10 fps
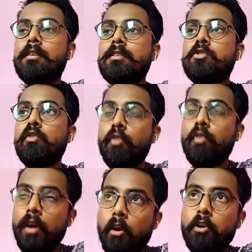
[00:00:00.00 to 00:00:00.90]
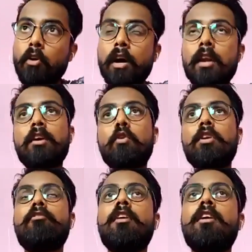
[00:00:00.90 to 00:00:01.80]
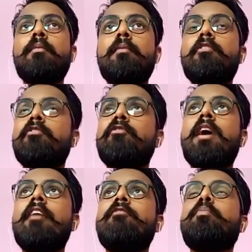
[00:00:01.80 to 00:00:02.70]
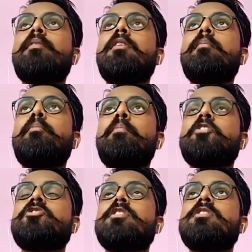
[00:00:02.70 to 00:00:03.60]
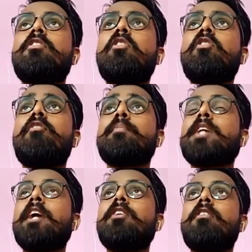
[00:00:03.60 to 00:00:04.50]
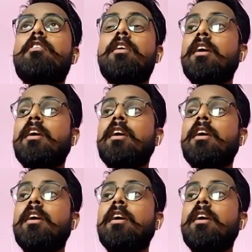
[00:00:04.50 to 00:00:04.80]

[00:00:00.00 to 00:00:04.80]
So work on your color tone if you have to put pictures on your website or